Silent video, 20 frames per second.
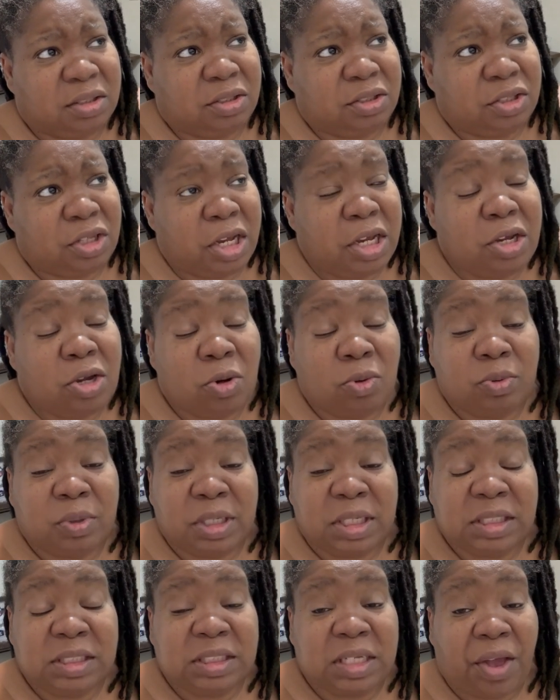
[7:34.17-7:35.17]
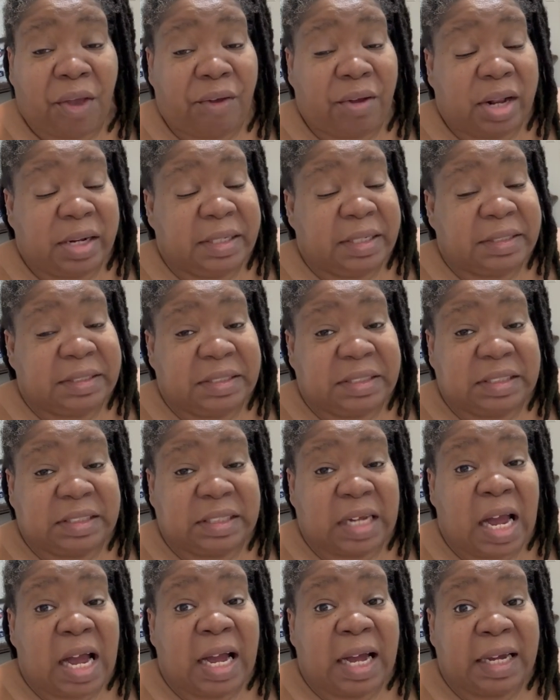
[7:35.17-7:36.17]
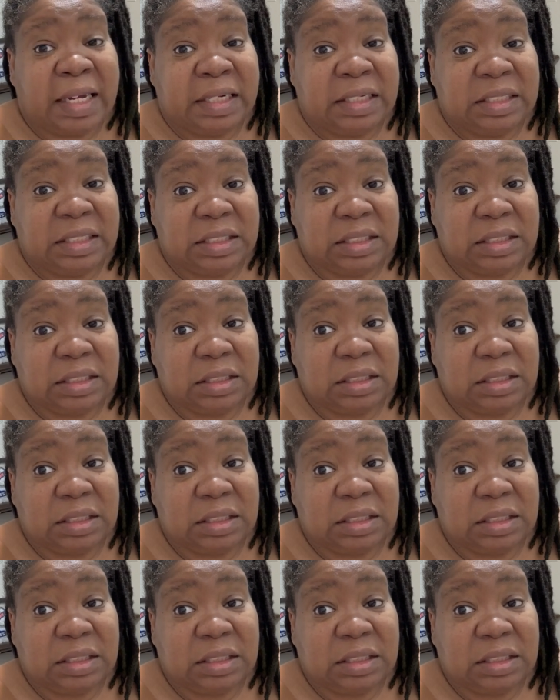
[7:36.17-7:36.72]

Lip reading: They go inside